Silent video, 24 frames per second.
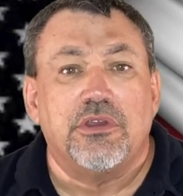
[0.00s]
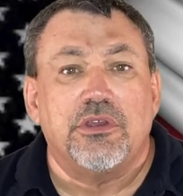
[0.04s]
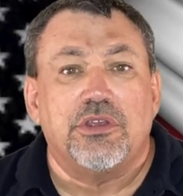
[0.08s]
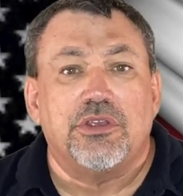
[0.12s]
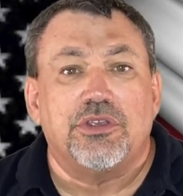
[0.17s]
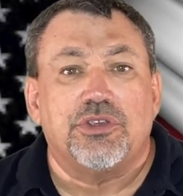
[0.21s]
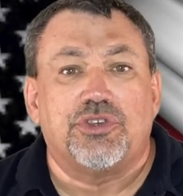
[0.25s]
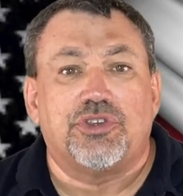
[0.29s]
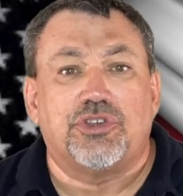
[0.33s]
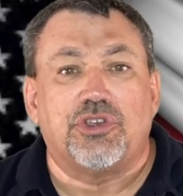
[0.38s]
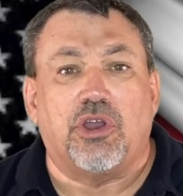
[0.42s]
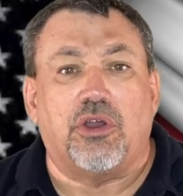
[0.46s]

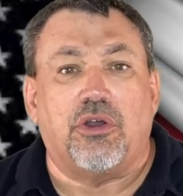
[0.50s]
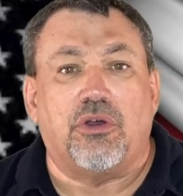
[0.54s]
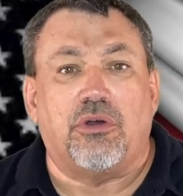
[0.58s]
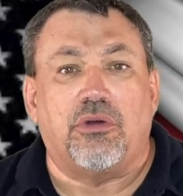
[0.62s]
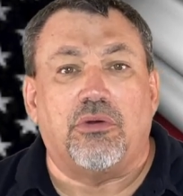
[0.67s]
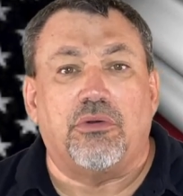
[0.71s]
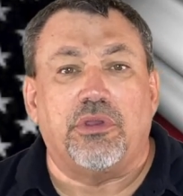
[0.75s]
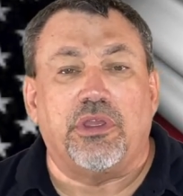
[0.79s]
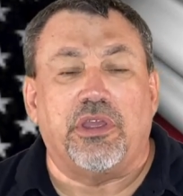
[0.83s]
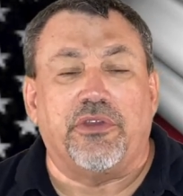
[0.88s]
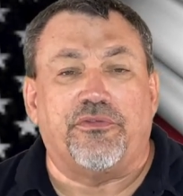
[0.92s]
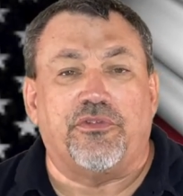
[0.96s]

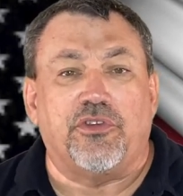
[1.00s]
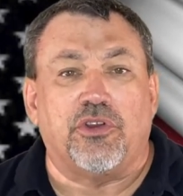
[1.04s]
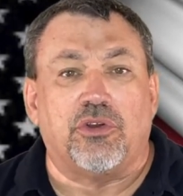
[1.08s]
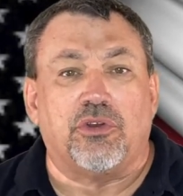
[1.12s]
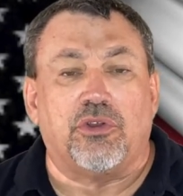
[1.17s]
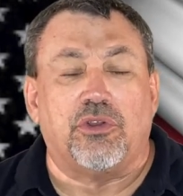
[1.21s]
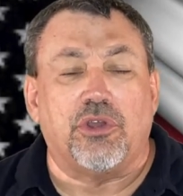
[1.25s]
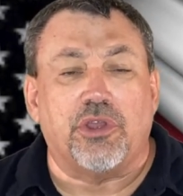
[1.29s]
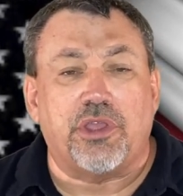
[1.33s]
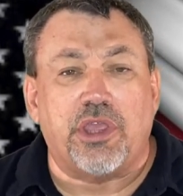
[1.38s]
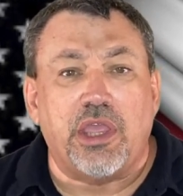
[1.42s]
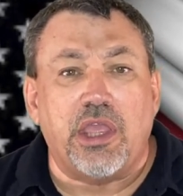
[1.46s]
So if you're
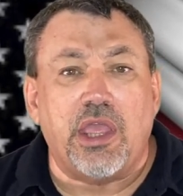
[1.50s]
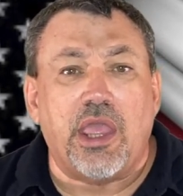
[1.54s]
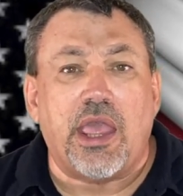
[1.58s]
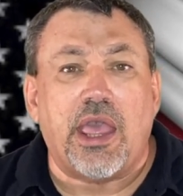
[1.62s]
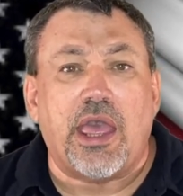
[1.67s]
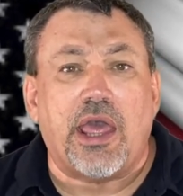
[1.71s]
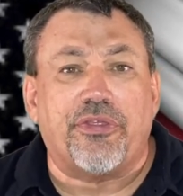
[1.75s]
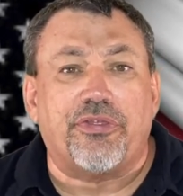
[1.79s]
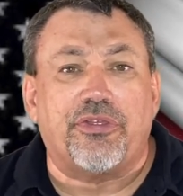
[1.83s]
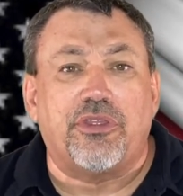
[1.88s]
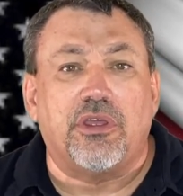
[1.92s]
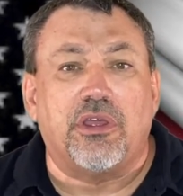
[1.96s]
looking
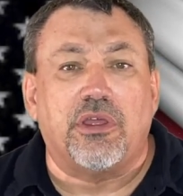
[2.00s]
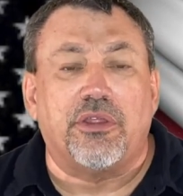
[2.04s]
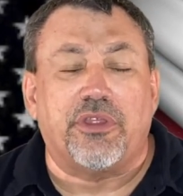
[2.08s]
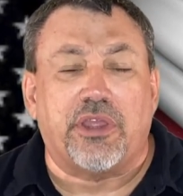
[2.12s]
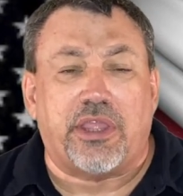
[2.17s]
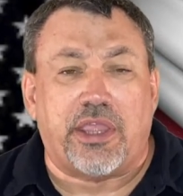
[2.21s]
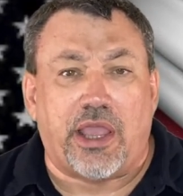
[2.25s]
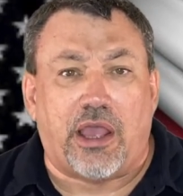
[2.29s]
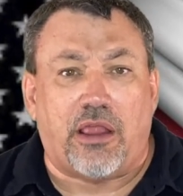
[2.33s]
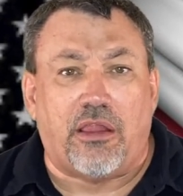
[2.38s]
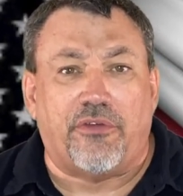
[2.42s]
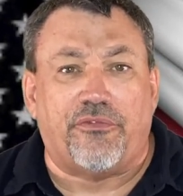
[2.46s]
at the
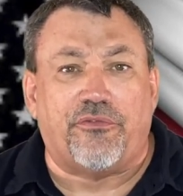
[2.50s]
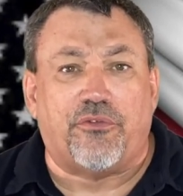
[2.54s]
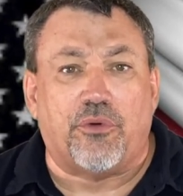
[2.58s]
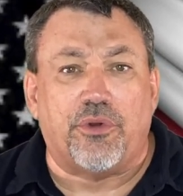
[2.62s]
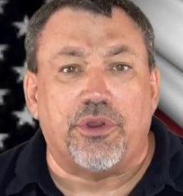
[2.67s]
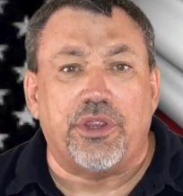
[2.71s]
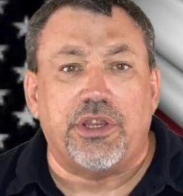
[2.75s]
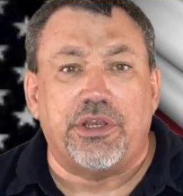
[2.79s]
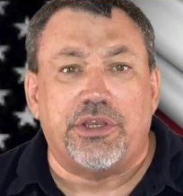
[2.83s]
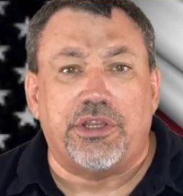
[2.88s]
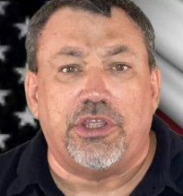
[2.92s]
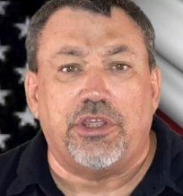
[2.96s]

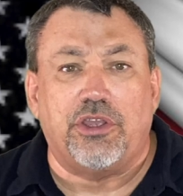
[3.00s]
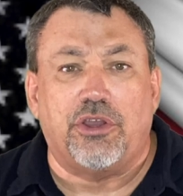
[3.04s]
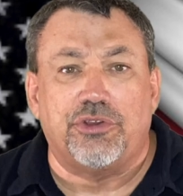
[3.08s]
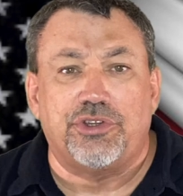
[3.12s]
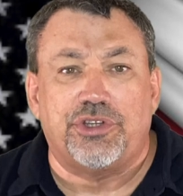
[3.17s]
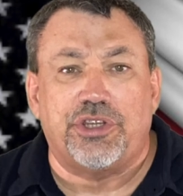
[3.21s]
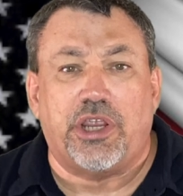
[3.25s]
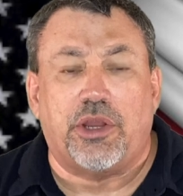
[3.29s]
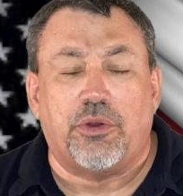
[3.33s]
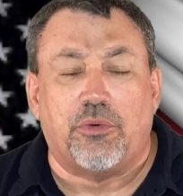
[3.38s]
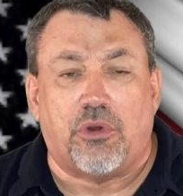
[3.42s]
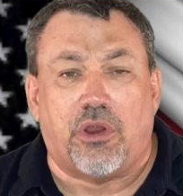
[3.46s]
California
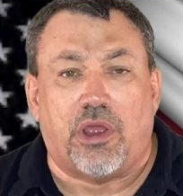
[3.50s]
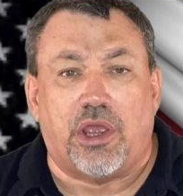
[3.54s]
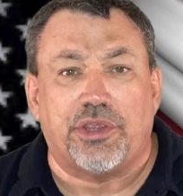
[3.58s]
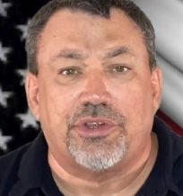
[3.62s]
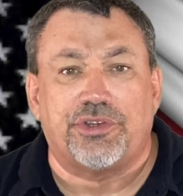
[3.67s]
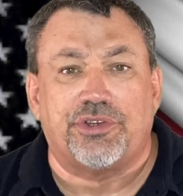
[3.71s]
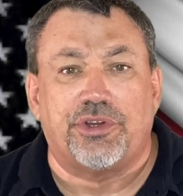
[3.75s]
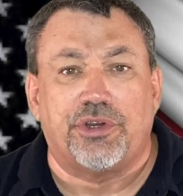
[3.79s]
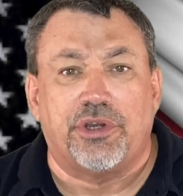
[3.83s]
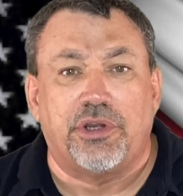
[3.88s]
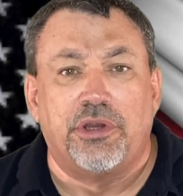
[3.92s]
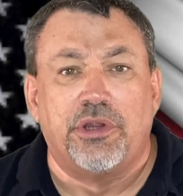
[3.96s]
DOJ
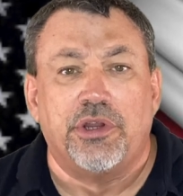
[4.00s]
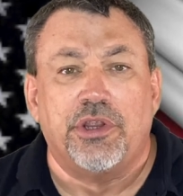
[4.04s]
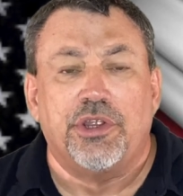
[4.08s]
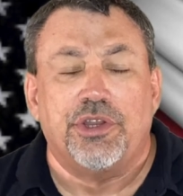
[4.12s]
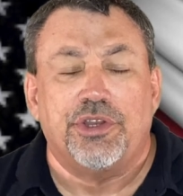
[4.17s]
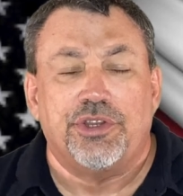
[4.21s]
roster,